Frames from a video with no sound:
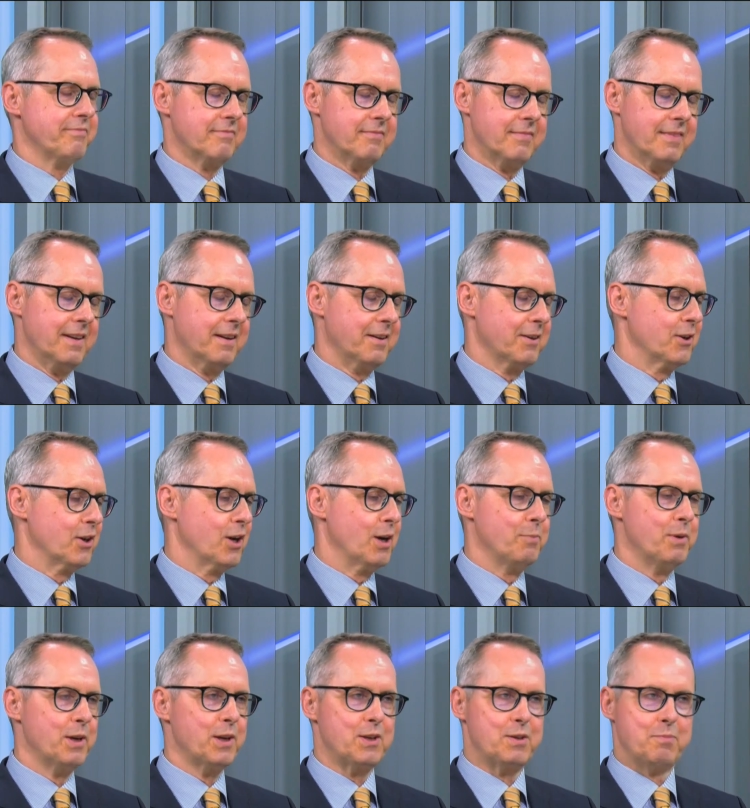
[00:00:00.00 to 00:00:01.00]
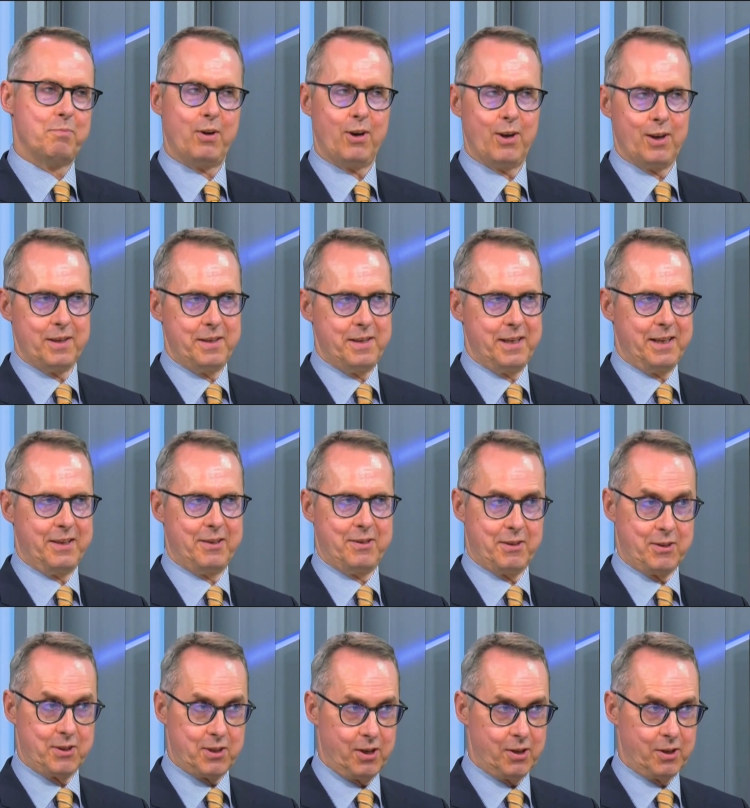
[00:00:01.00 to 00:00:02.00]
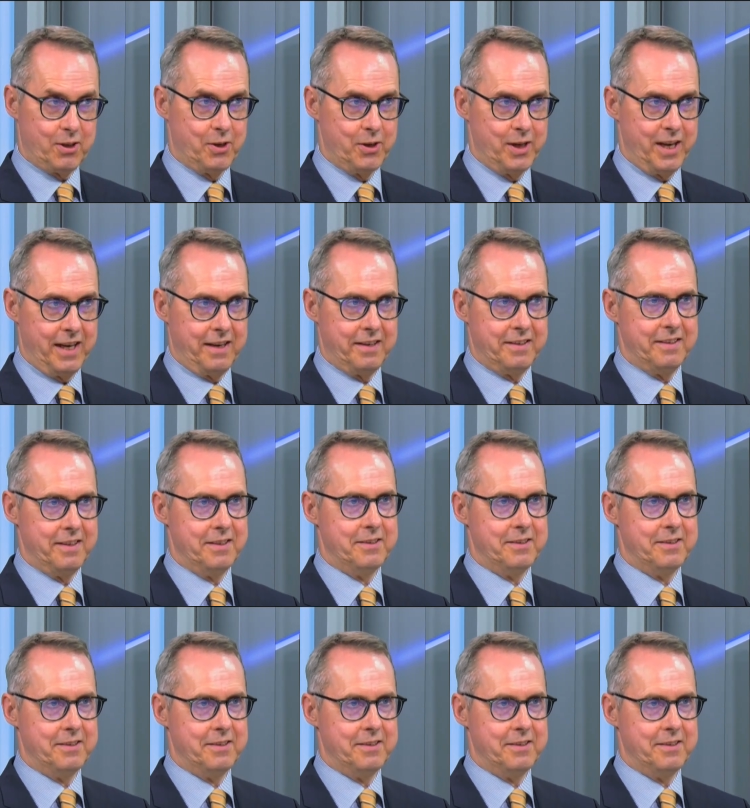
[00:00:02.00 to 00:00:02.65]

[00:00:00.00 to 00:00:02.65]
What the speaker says: economics, politics, it's all connected.